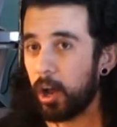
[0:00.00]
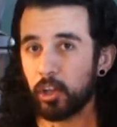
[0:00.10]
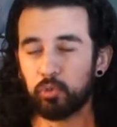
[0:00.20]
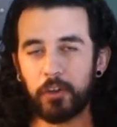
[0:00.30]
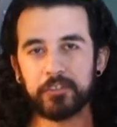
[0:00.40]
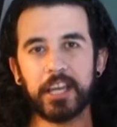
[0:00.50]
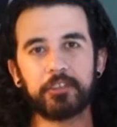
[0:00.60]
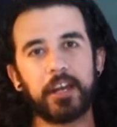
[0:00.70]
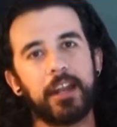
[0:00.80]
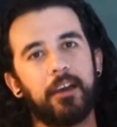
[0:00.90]
12
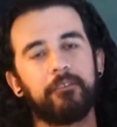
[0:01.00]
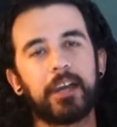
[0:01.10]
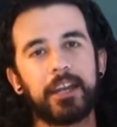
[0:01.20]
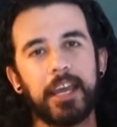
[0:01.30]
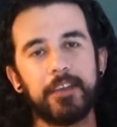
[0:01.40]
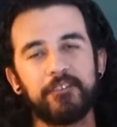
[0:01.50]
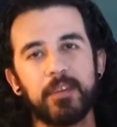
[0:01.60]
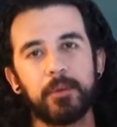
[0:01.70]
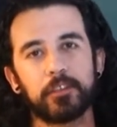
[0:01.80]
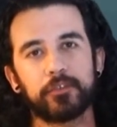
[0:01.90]
snakes right now. I've got eight
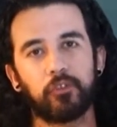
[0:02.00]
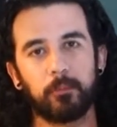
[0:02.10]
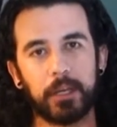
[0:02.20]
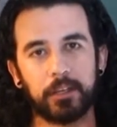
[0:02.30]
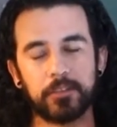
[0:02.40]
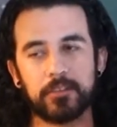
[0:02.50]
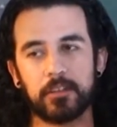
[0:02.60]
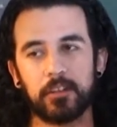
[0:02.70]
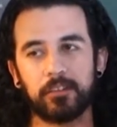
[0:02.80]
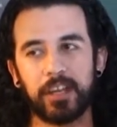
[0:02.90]
females, four males,
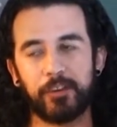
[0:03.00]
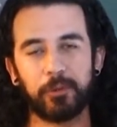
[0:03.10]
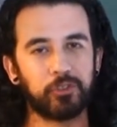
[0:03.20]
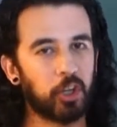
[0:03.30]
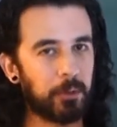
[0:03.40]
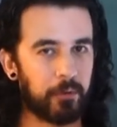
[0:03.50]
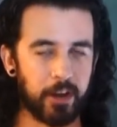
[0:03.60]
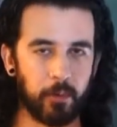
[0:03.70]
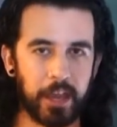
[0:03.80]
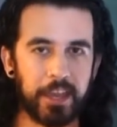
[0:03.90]
you know. Everyone told me
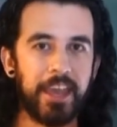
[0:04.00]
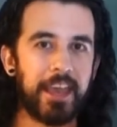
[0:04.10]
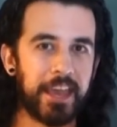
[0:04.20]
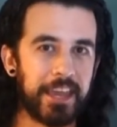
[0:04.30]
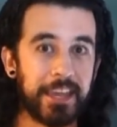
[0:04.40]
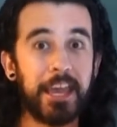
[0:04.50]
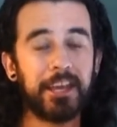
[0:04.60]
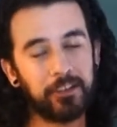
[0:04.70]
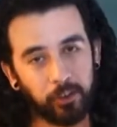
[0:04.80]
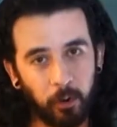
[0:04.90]
right away, hey,
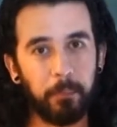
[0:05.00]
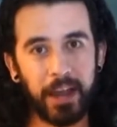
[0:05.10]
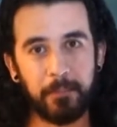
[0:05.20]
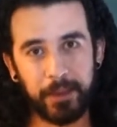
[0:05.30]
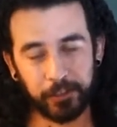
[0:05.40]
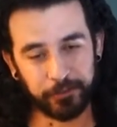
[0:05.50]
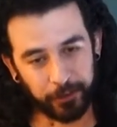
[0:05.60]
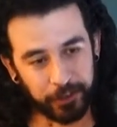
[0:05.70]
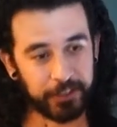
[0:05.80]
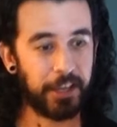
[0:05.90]
don't buy males
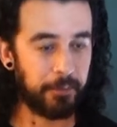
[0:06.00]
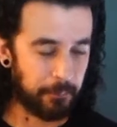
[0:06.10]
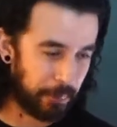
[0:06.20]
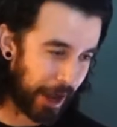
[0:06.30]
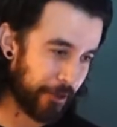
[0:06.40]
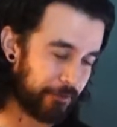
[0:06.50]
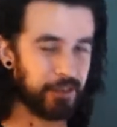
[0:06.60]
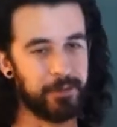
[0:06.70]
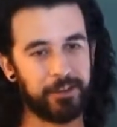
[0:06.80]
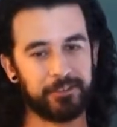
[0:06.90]
first, buy
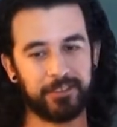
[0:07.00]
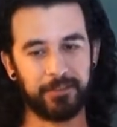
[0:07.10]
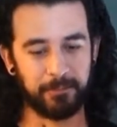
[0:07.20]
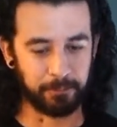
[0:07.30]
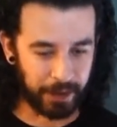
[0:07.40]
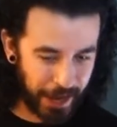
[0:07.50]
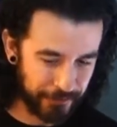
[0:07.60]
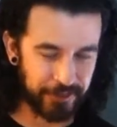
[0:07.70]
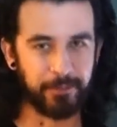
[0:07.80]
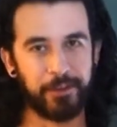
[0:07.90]
females, buy
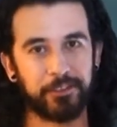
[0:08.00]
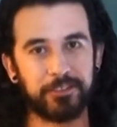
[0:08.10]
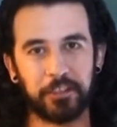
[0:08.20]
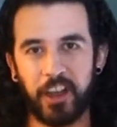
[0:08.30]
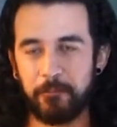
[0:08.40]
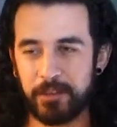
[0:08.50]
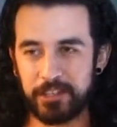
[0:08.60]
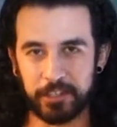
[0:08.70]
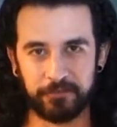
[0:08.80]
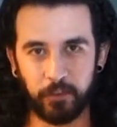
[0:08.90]
females. So I've been
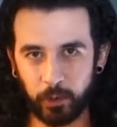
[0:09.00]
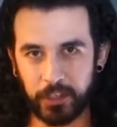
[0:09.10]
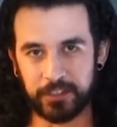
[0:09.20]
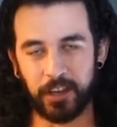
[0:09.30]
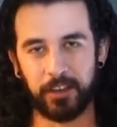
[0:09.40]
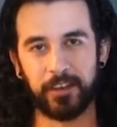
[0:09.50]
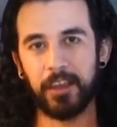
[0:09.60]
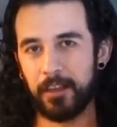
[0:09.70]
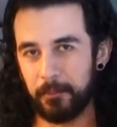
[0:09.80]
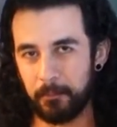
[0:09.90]
just focused
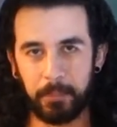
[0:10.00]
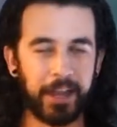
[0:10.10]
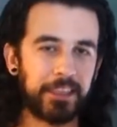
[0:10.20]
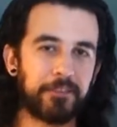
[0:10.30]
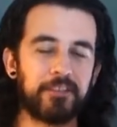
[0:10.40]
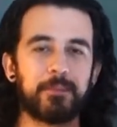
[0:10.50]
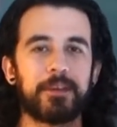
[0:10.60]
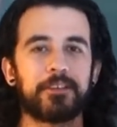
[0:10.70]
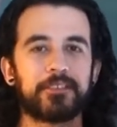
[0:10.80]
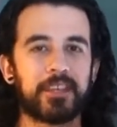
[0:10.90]
on buying the
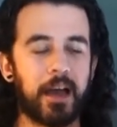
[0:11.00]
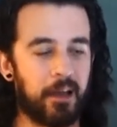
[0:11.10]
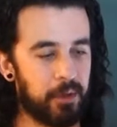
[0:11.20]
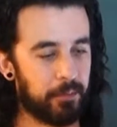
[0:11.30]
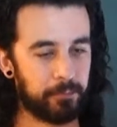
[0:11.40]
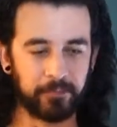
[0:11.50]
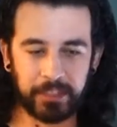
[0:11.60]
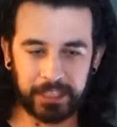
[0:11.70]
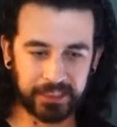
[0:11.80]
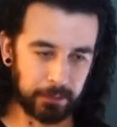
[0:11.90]
females. I'm gonna
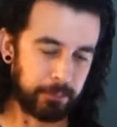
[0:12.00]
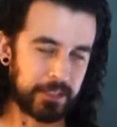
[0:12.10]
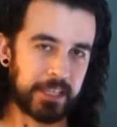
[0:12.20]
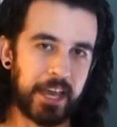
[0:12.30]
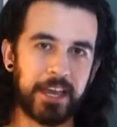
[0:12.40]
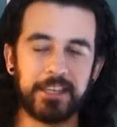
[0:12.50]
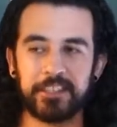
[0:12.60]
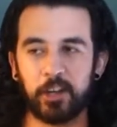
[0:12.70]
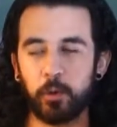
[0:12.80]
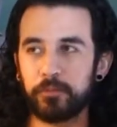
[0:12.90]
get up the size
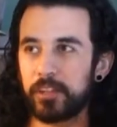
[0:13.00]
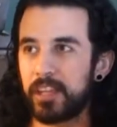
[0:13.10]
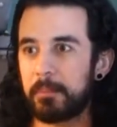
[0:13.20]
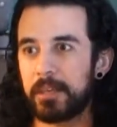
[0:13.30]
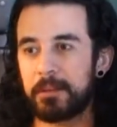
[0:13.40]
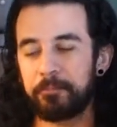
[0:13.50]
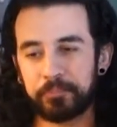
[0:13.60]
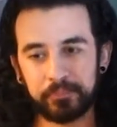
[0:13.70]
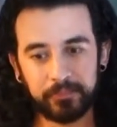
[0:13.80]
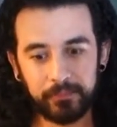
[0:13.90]
and hopefully, I
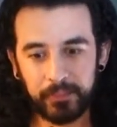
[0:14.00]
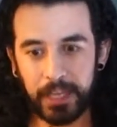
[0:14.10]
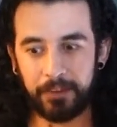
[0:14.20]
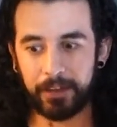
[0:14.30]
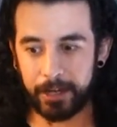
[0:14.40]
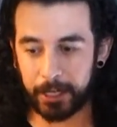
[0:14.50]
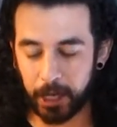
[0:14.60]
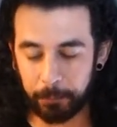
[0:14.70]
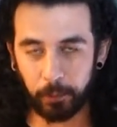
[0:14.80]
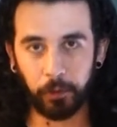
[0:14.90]
mean, I've got a
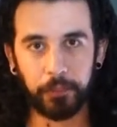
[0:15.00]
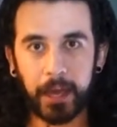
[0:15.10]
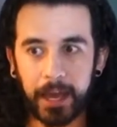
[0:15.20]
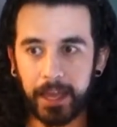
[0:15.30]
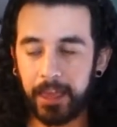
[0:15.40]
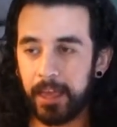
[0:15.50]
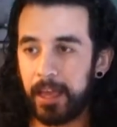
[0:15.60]
couple that